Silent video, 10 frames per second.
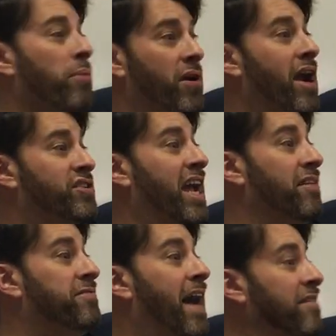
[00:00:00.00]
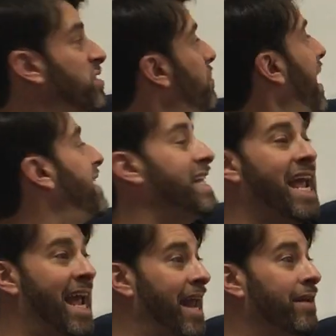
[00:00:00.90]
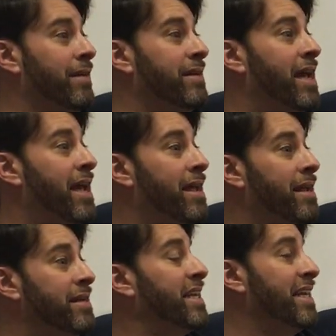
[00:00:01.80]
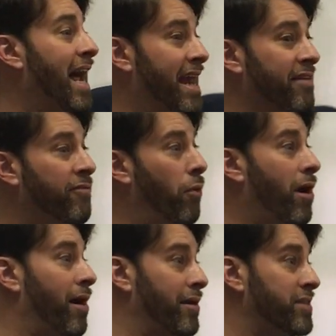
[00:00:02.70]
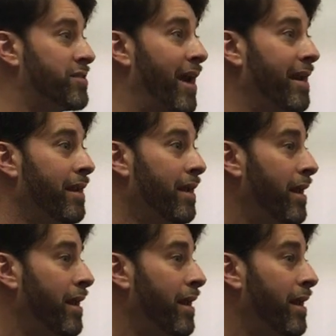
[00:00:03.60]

opener actually had 5 spades and did not have 4 hearts, right?